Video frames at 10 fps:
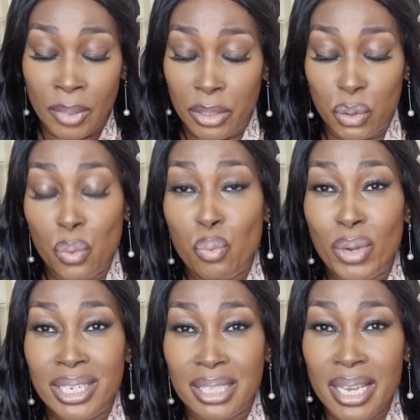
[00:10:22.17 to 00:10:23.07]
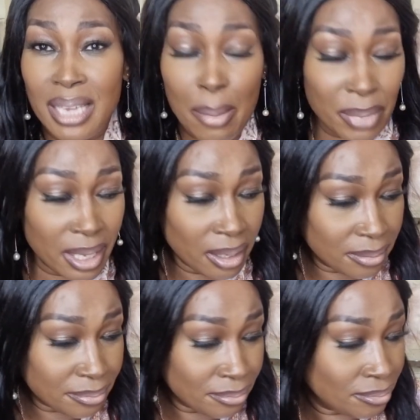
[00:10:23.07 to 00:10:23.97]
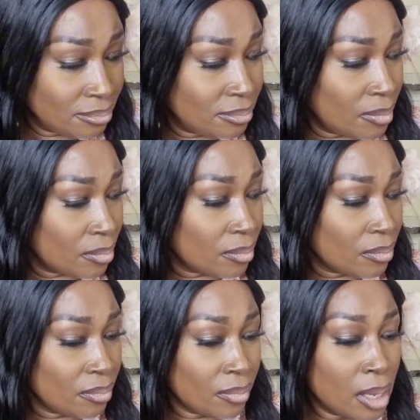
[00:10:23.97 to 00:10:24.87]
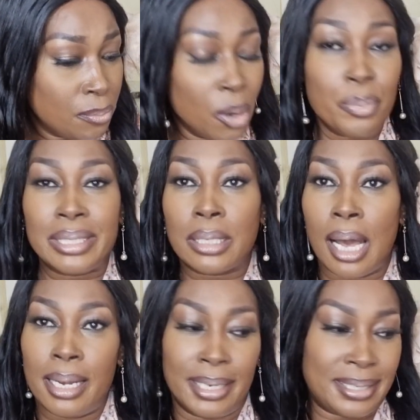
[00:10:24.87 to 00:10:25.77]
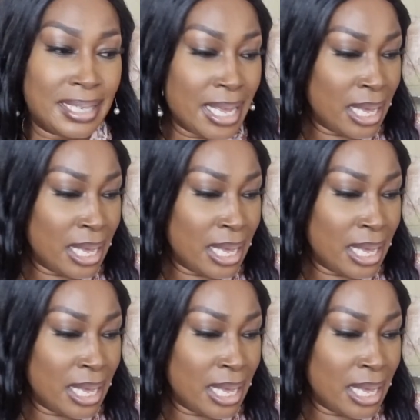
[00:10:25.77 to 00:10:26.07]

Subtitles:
So winter yummy, Poppy Scarlet.